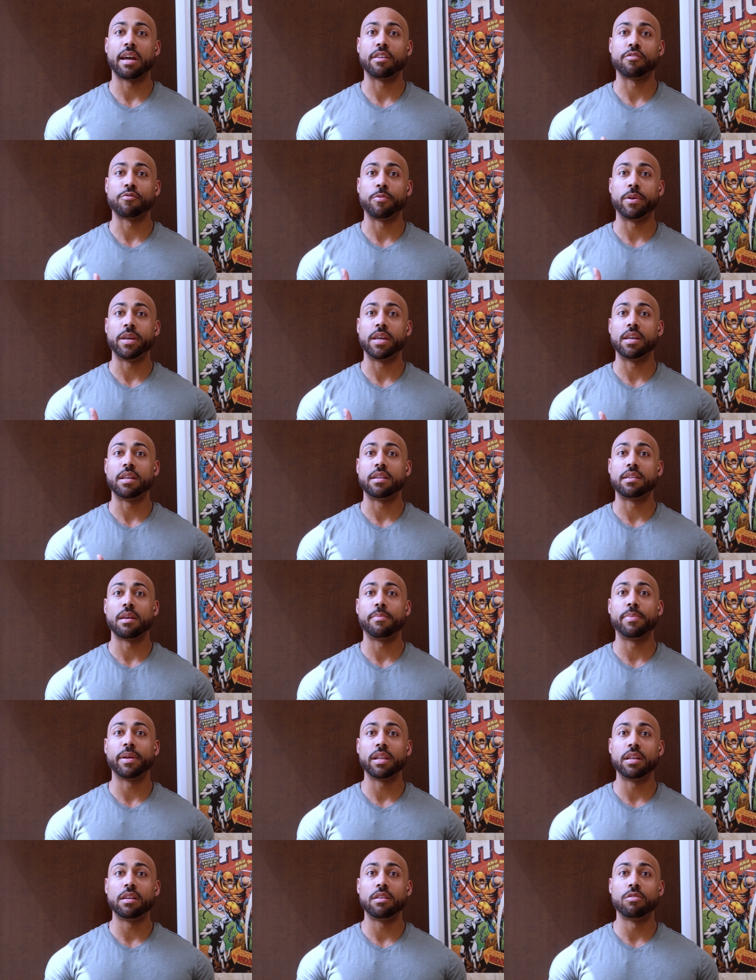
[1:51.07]
as we
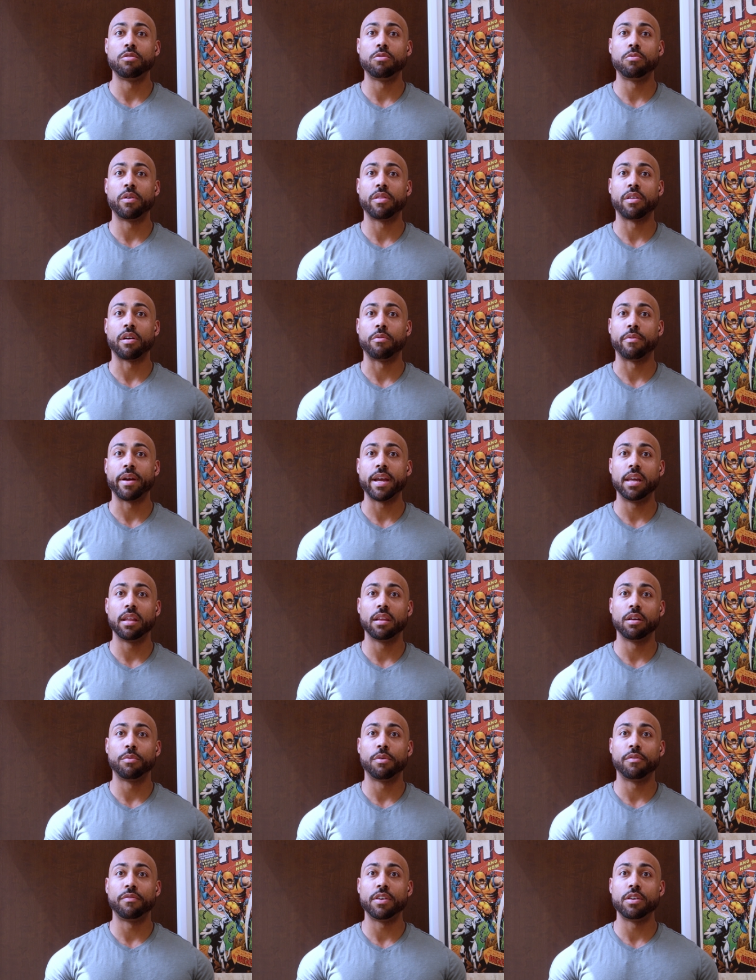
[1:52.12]
typically do with our
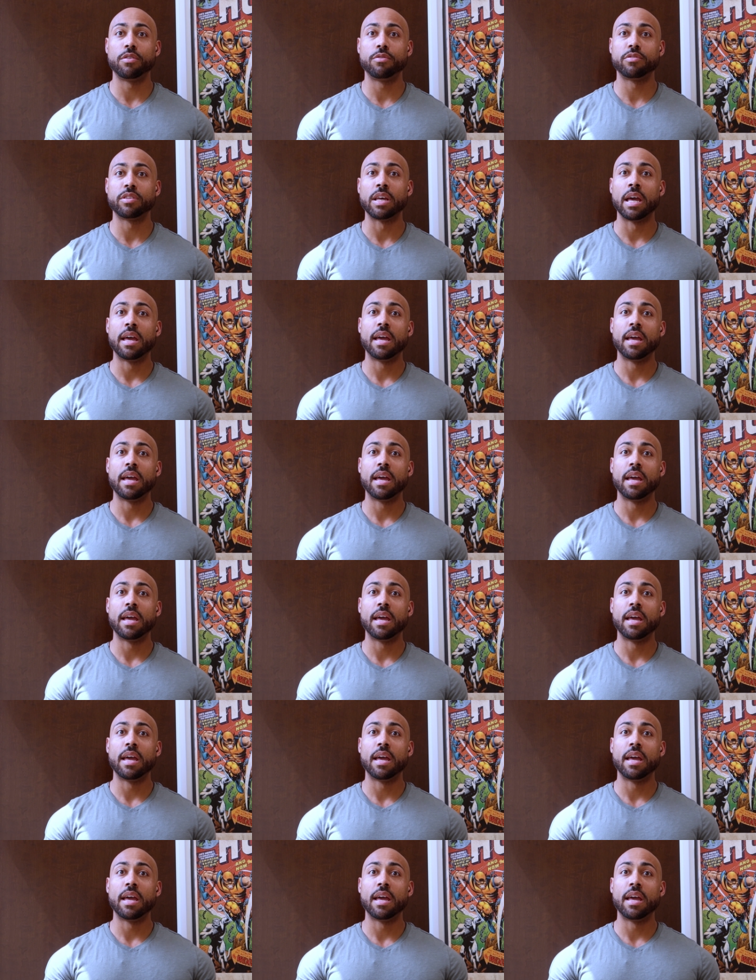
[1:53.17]
regular reviews,